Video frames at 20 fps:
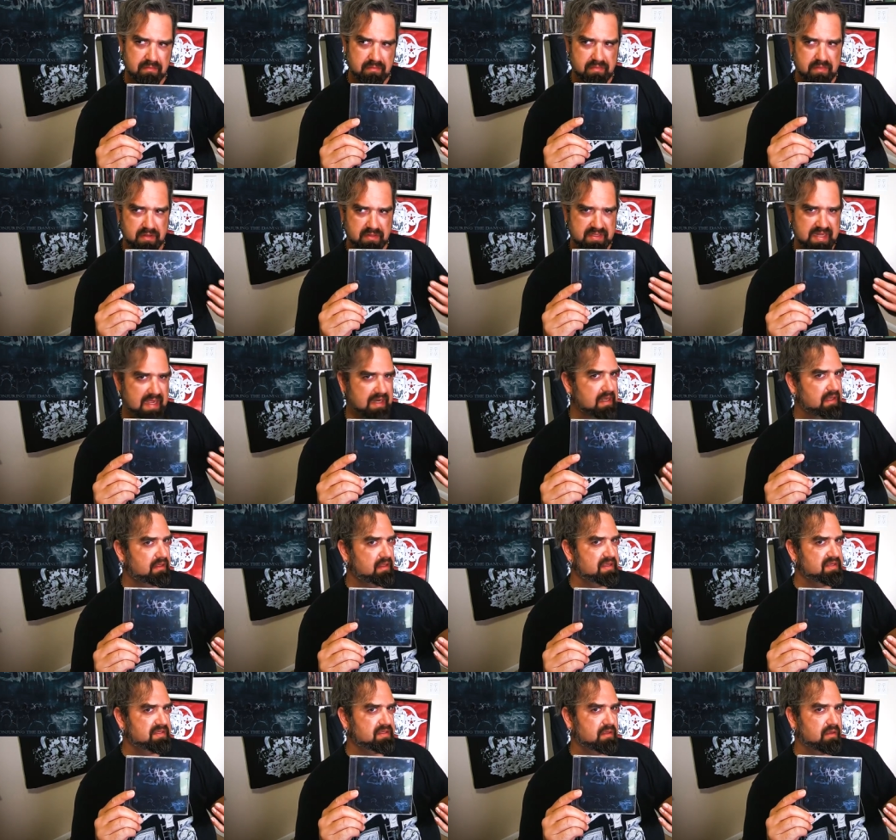they're
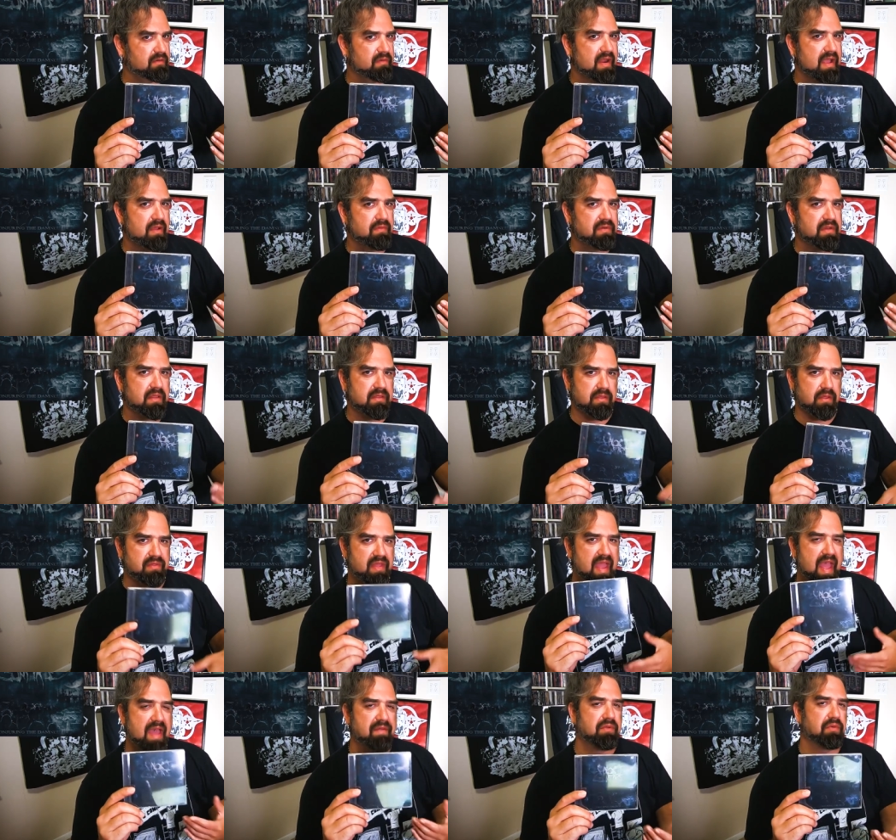technically still around, though
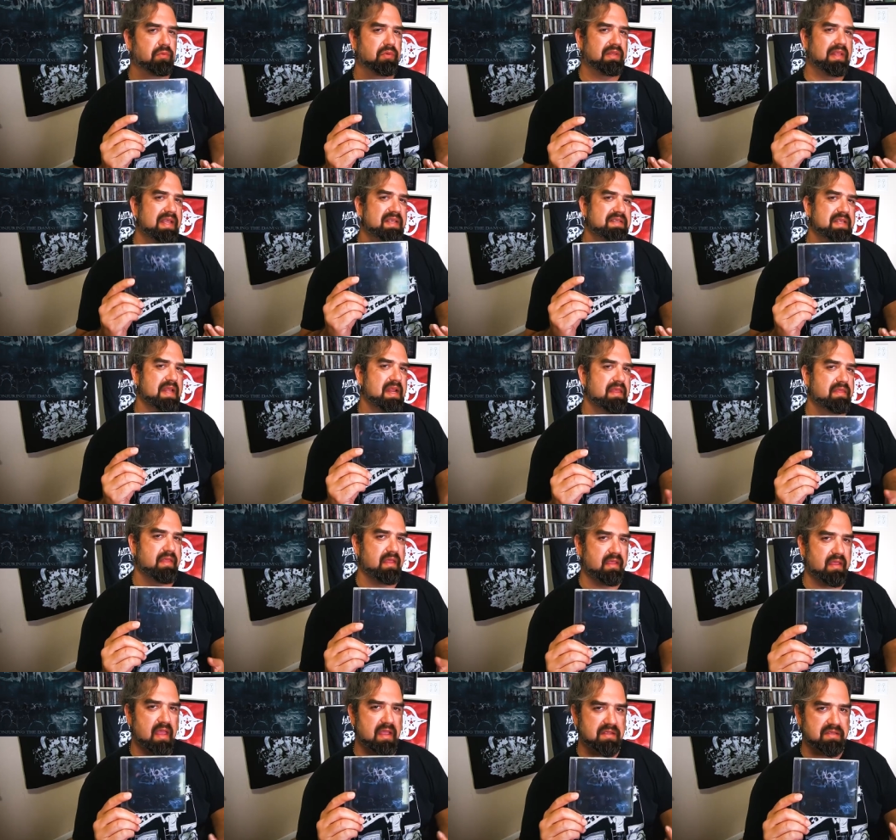they haven't released
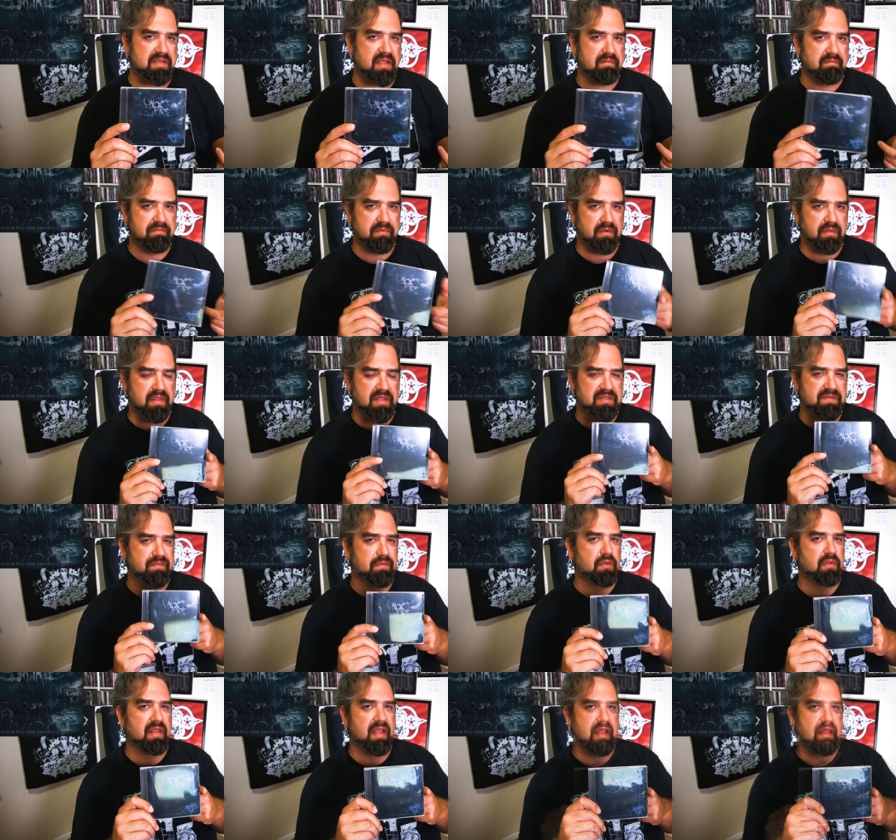anything except for this
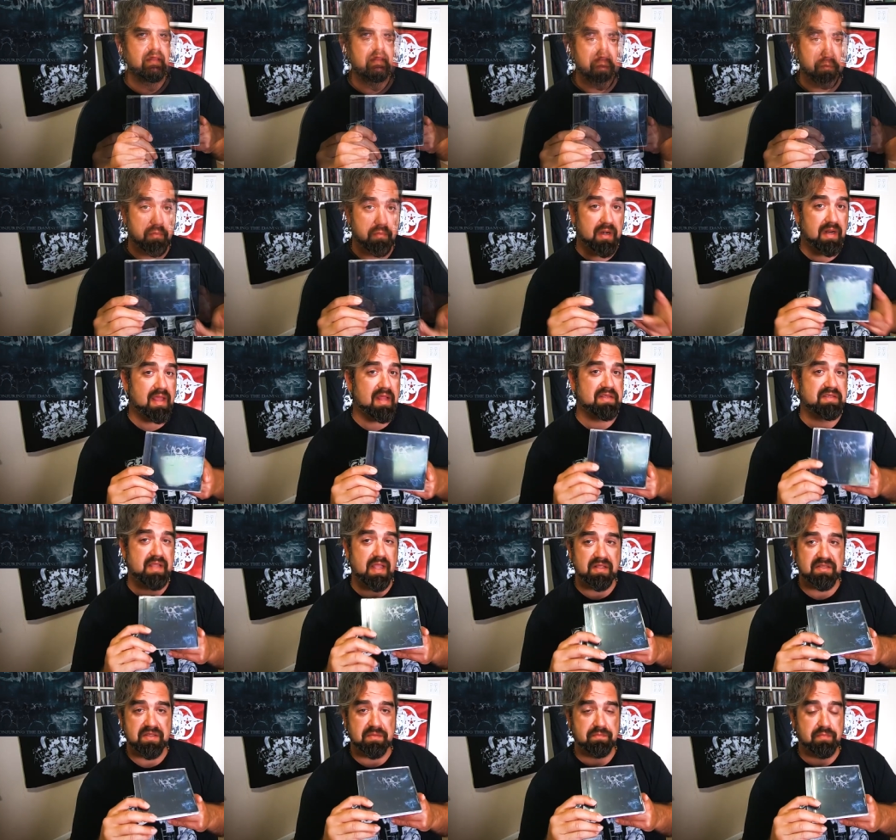full length. But I gotta say,
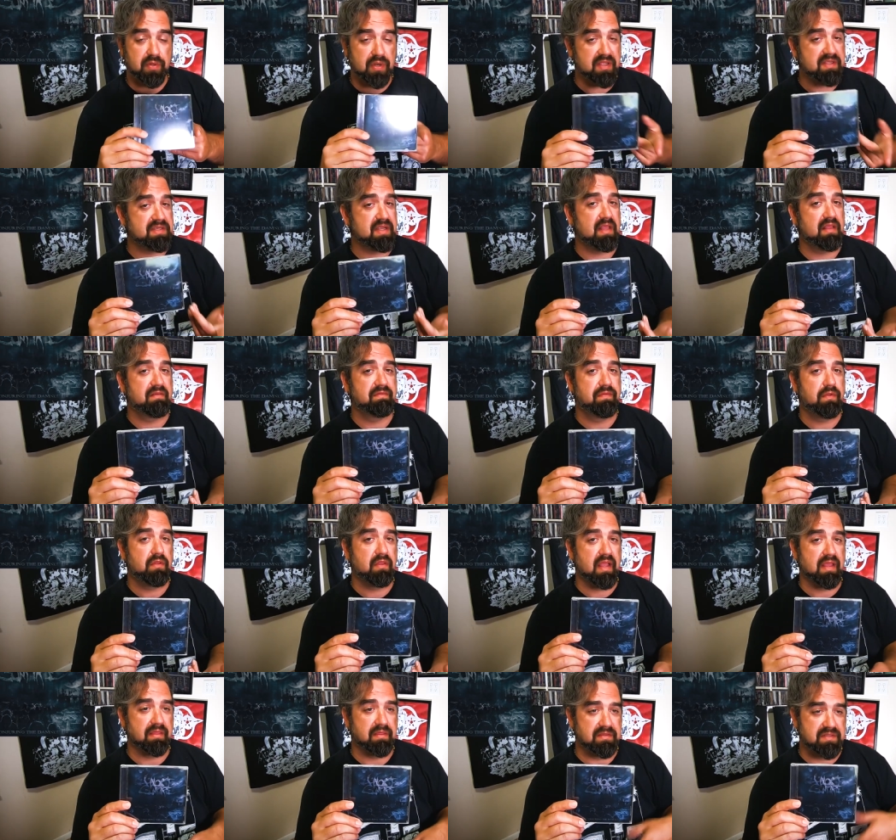it's a pretty solid full
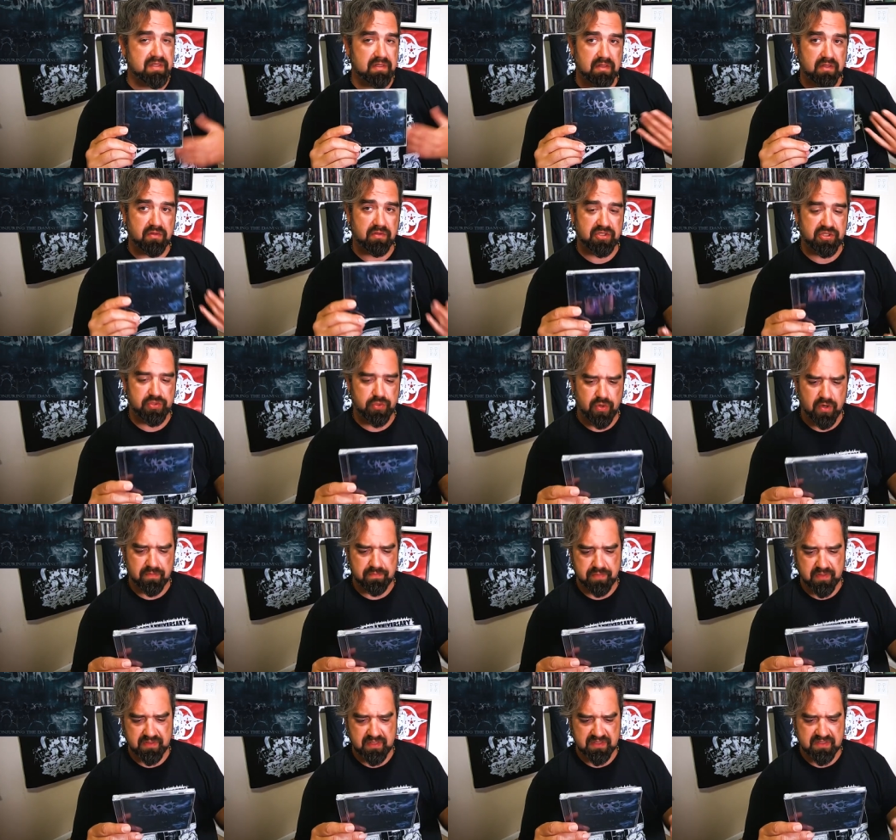length. It's a little short,
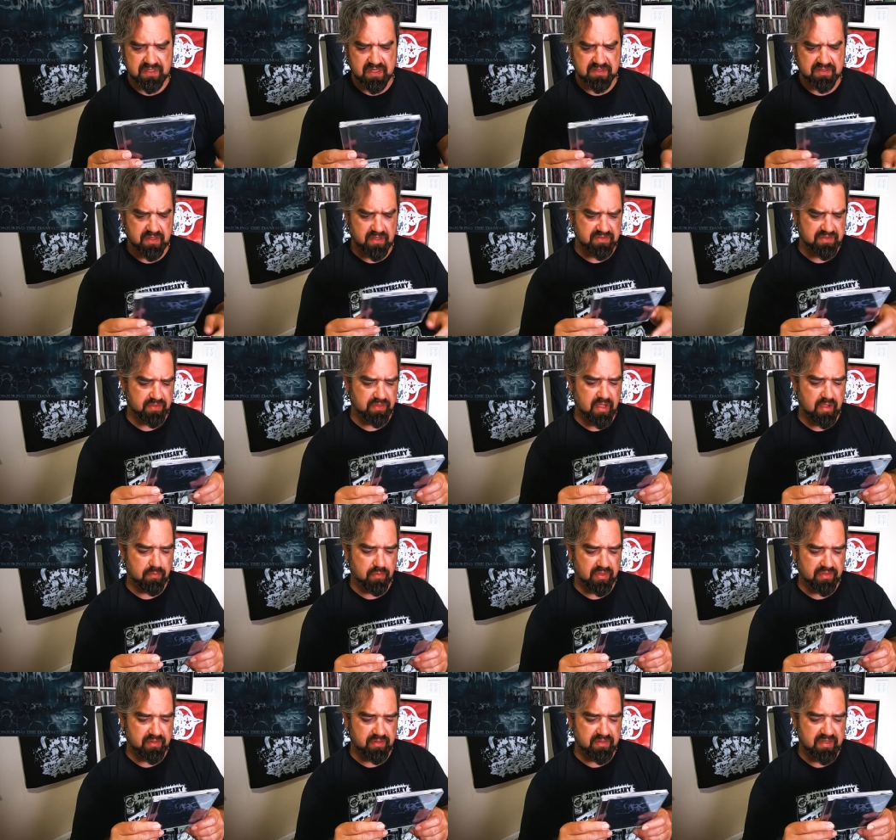but this does also come
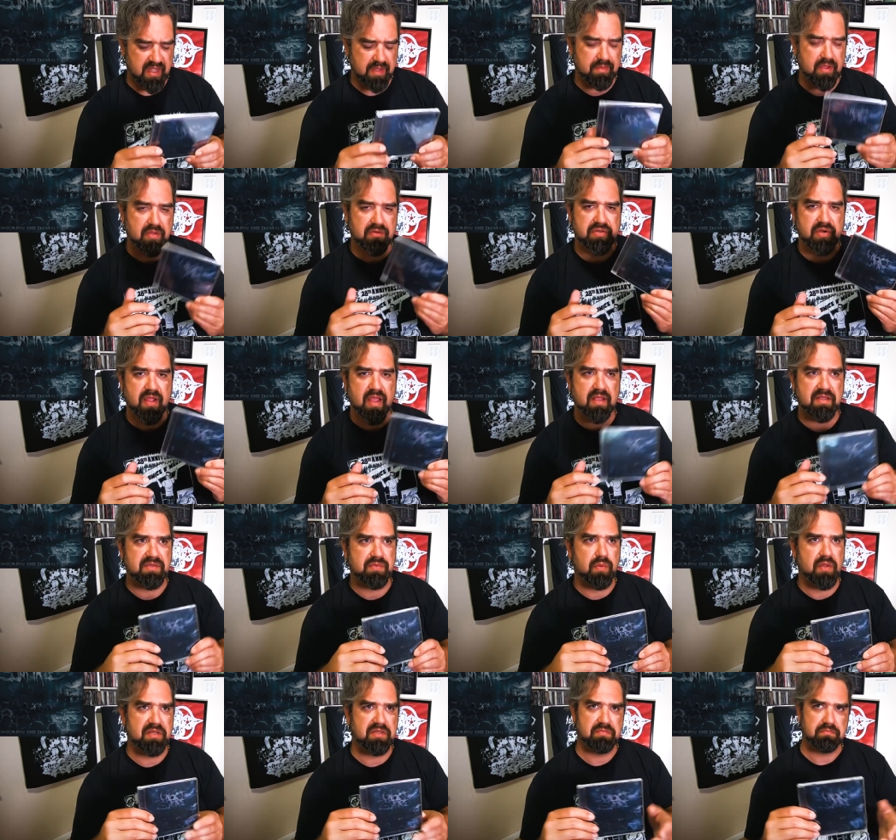with their demo tracks,
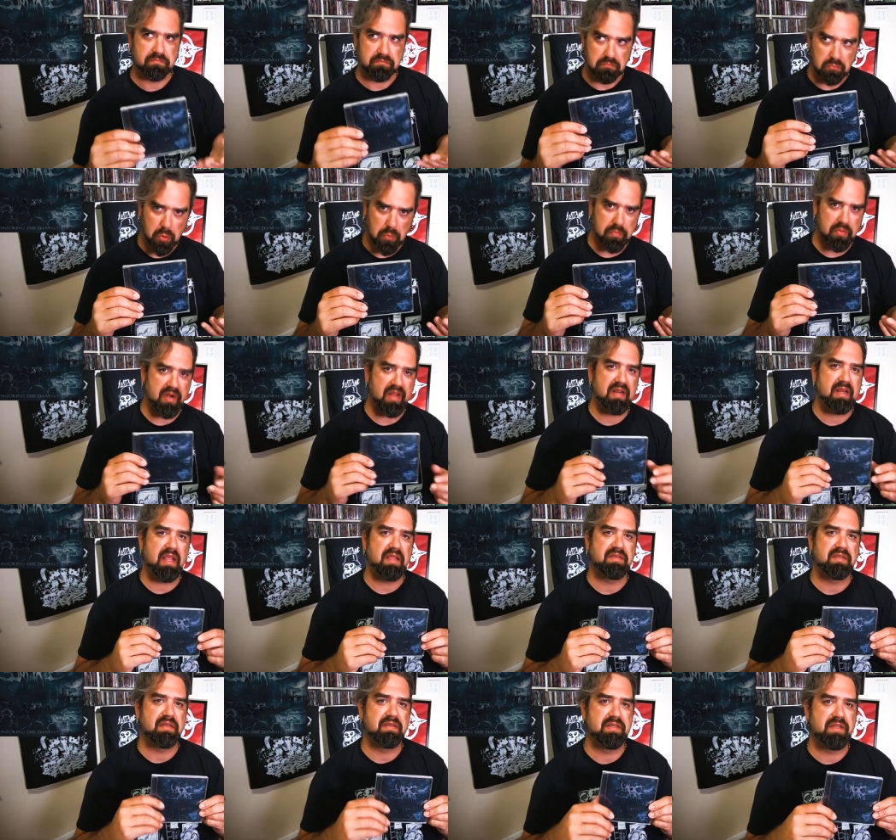which were pretty
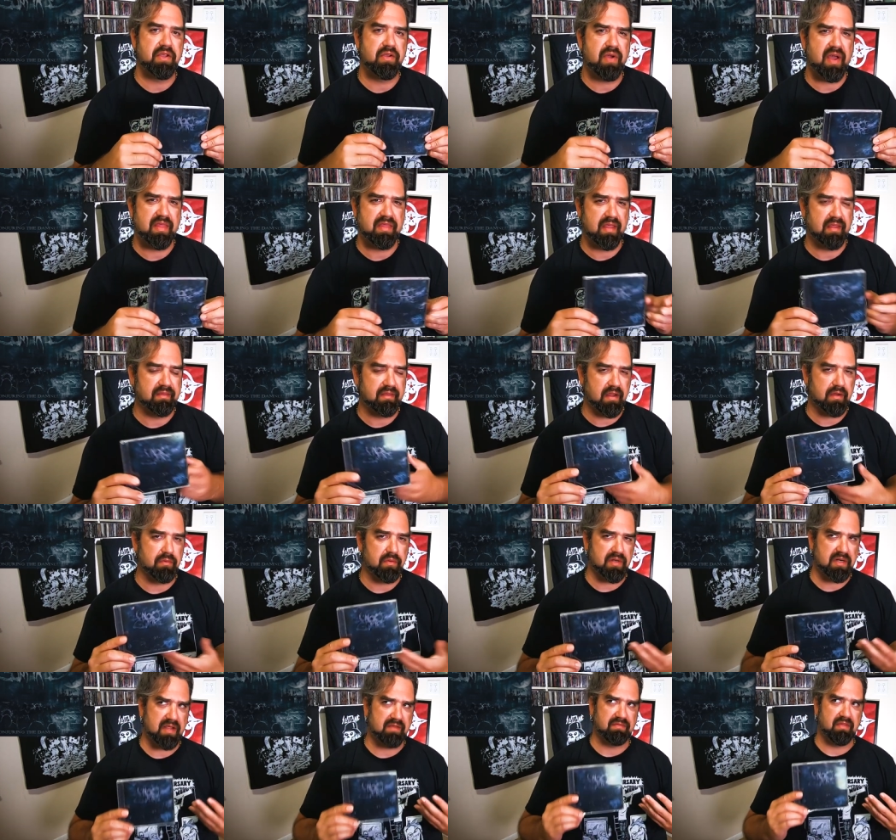decent too. I think they
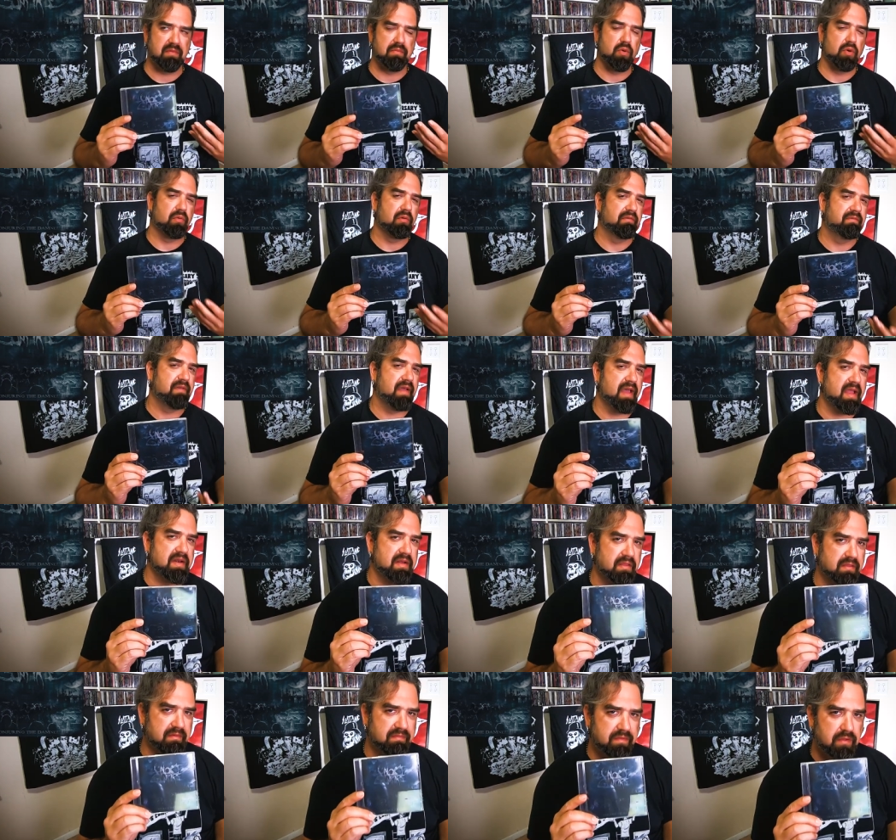were definitely more refined
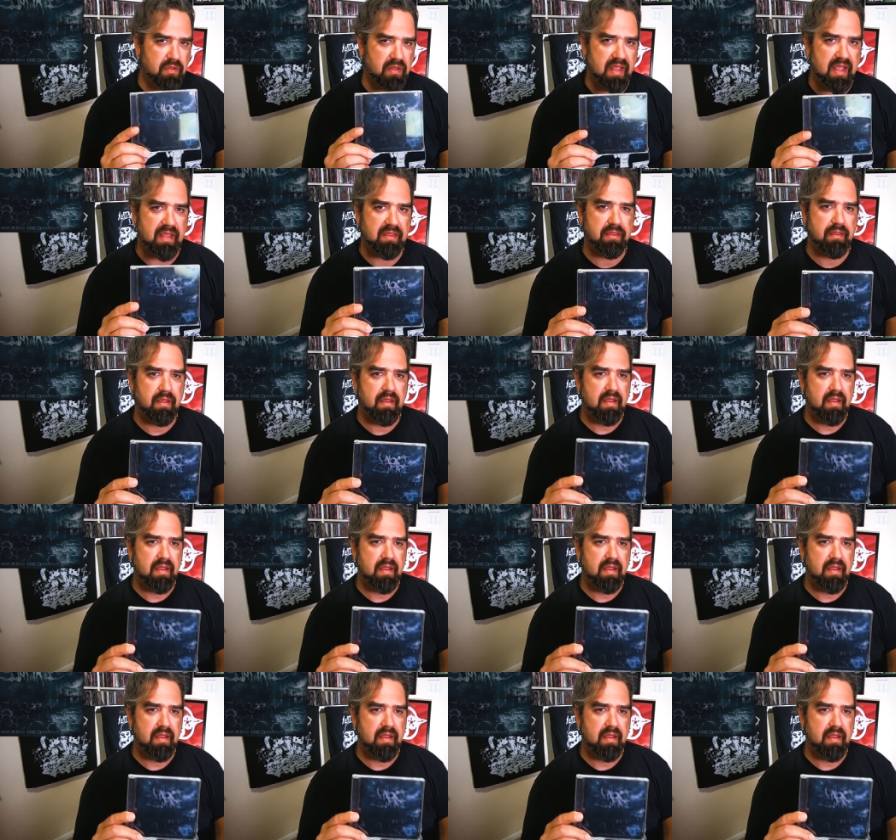on the full length.